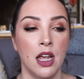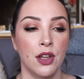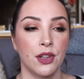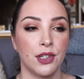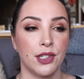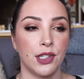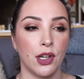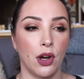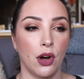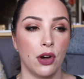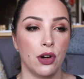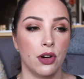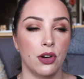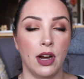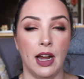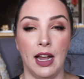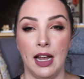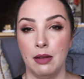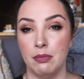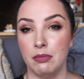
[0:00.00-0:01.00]
So
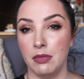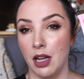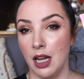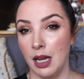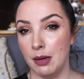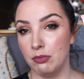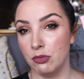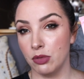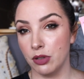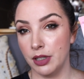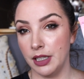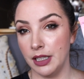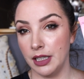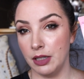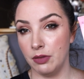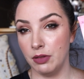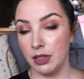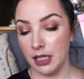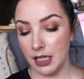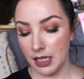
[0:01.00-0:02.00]
um, I'm
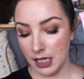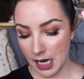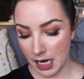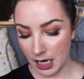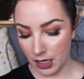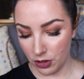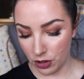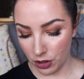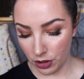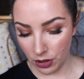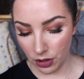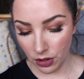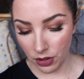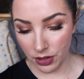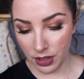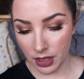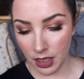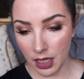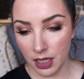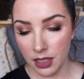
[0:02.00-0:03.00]
really, really keen to
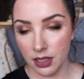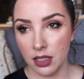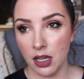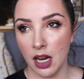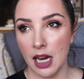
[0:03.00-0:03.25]
use this.